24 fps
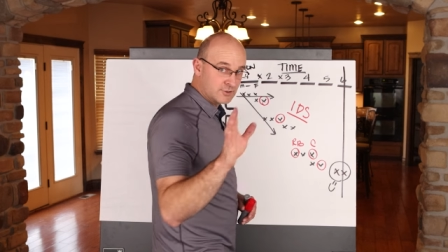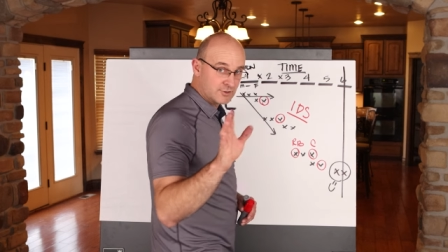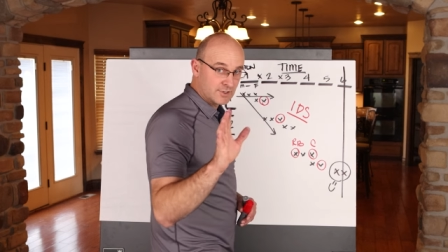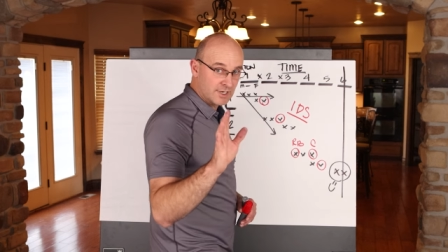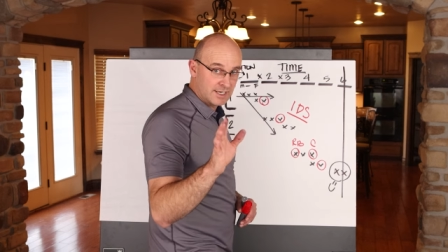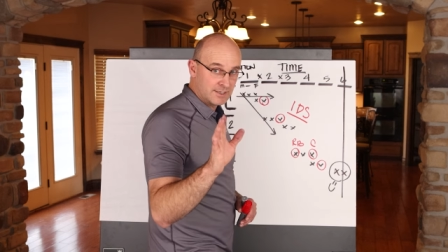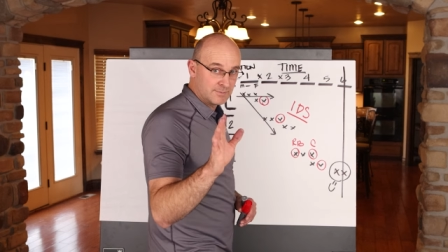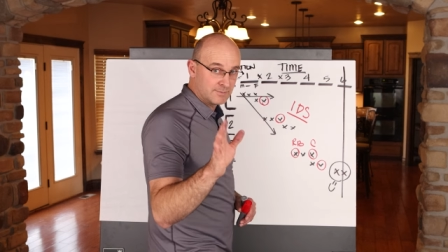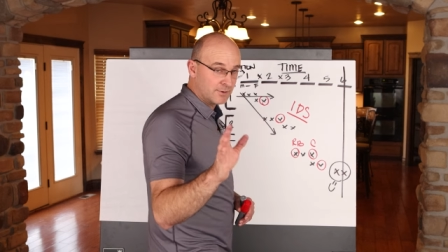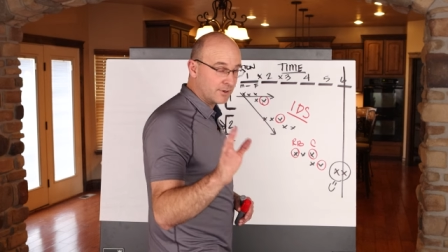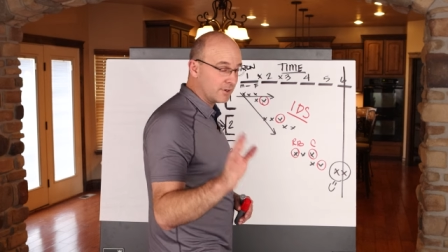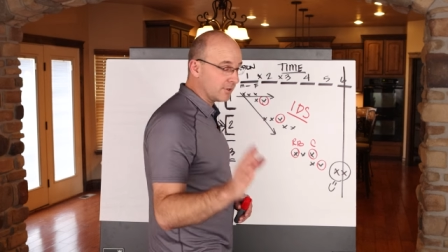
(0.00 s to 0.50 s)

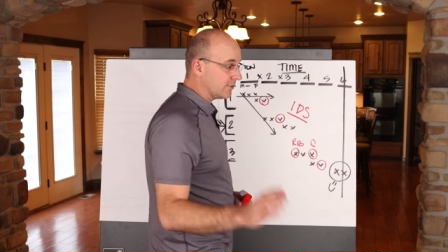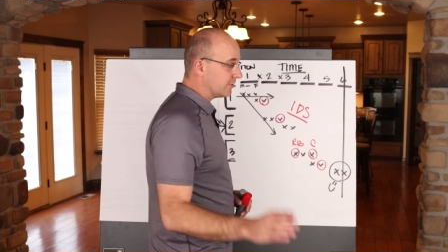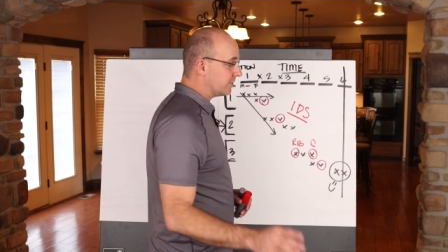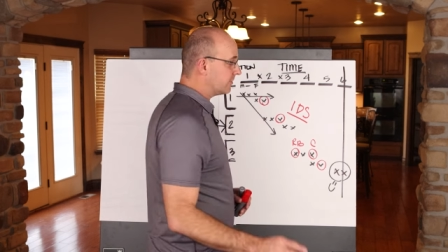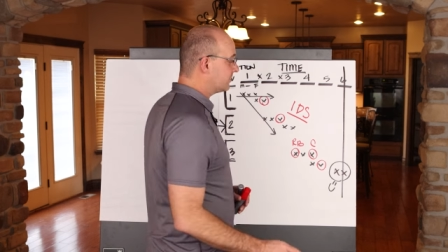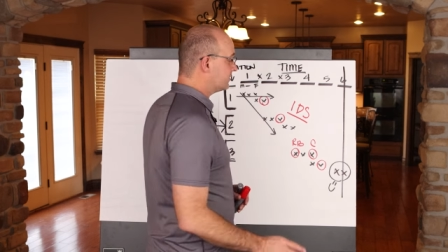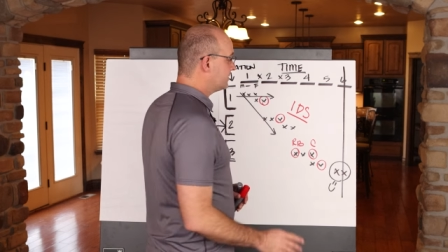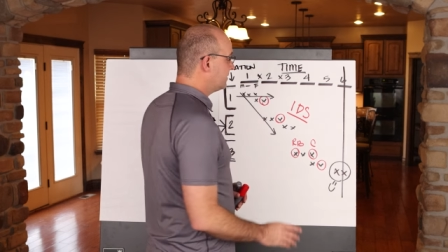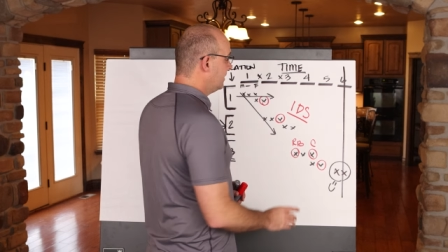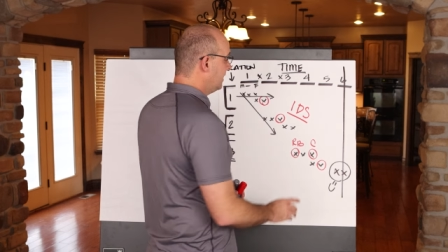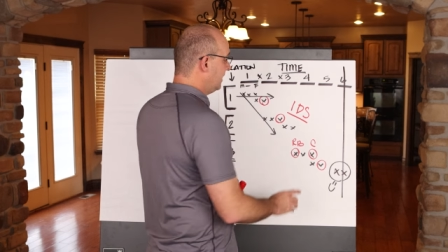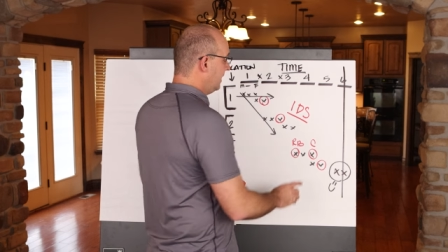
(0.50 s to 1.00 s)
trade
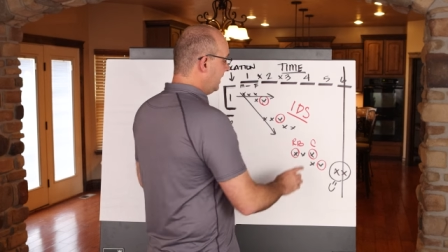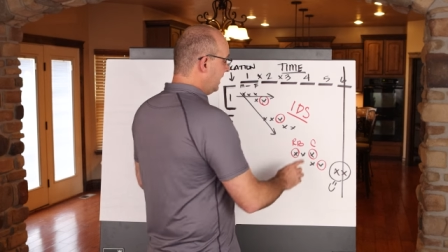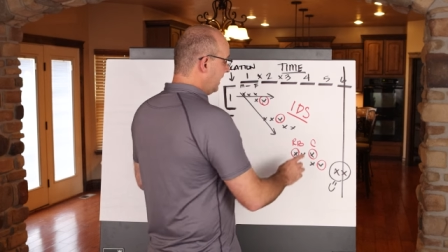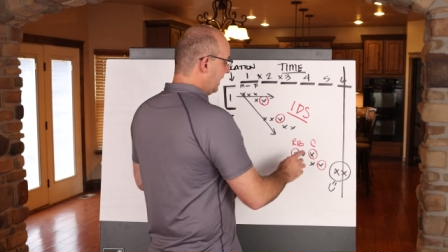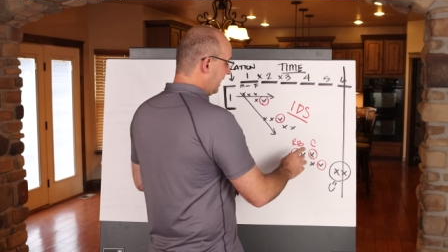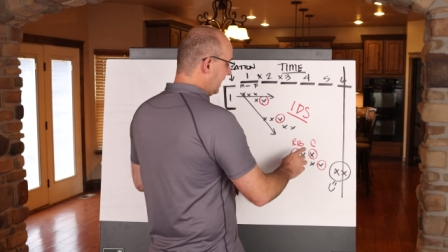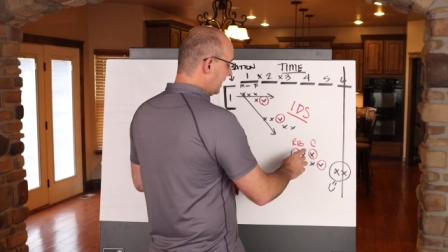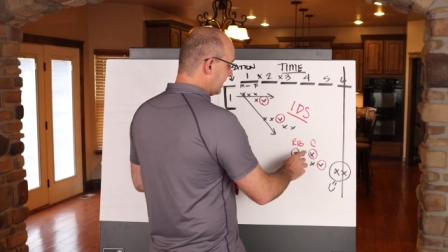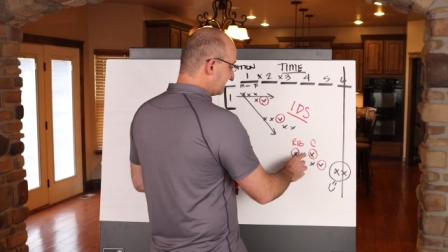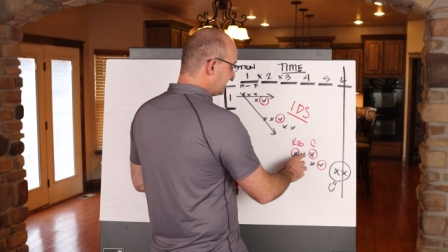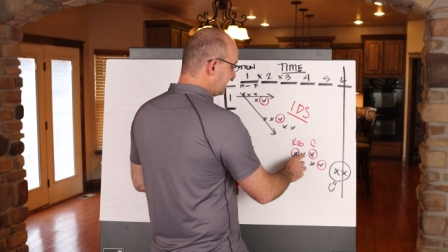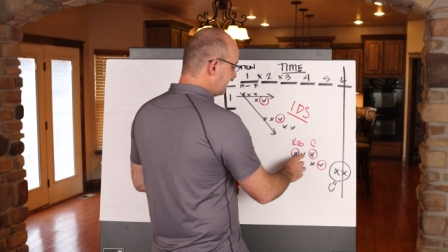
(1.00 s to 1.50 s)
partners'
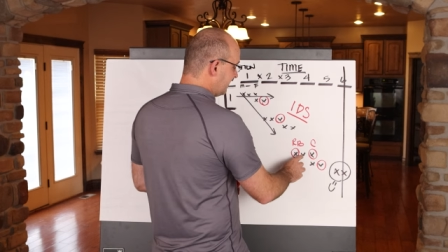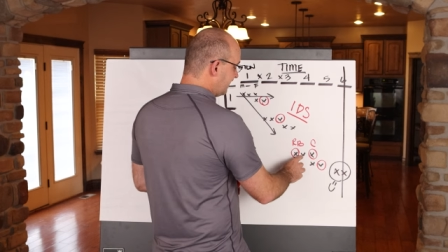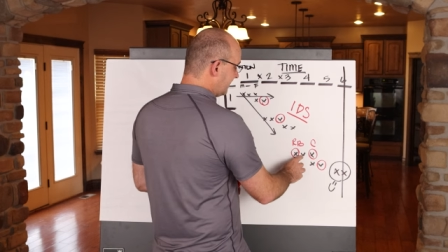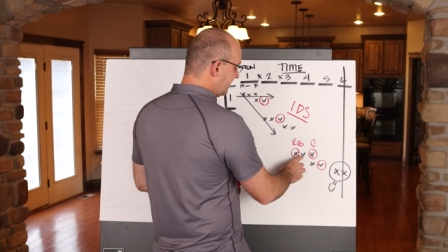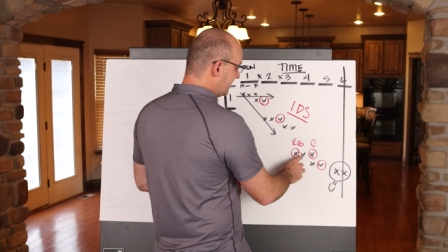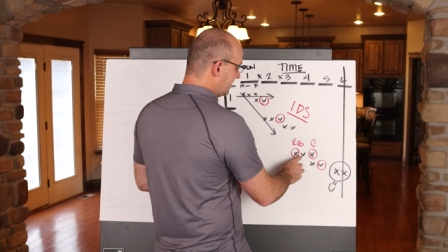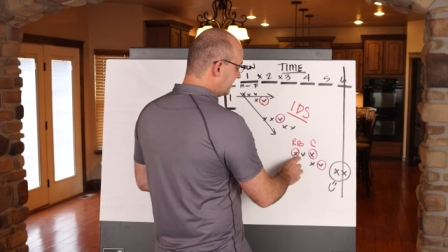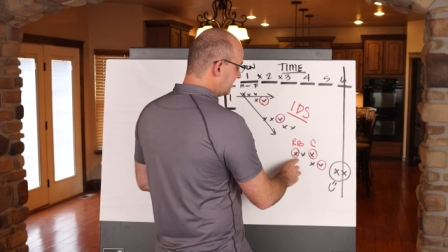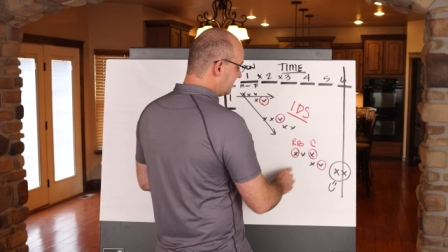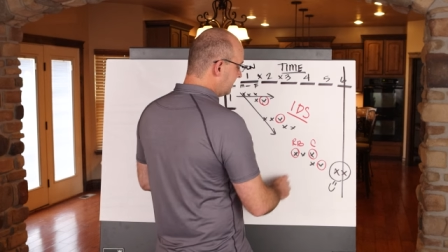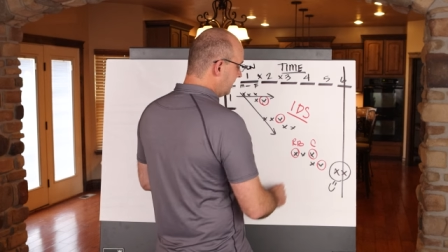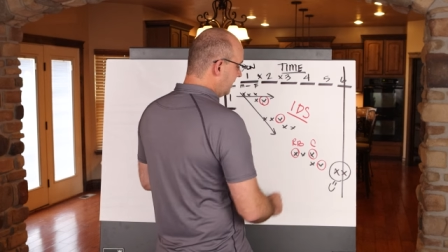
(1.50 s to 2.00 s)

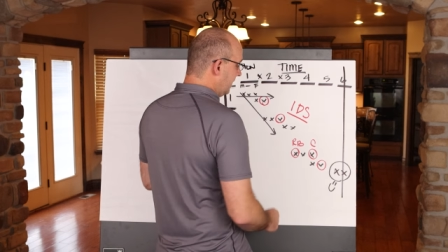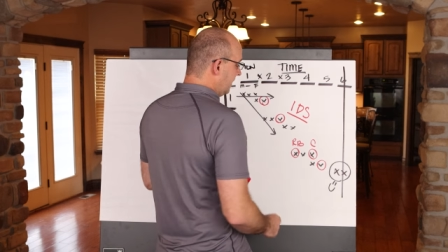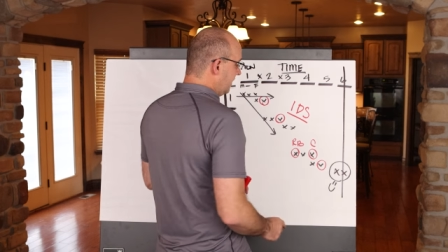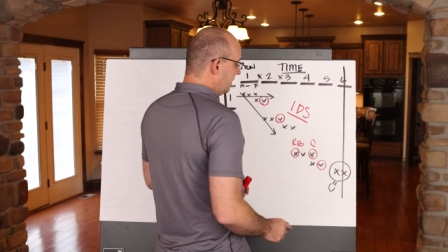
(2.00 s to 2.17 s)
activities.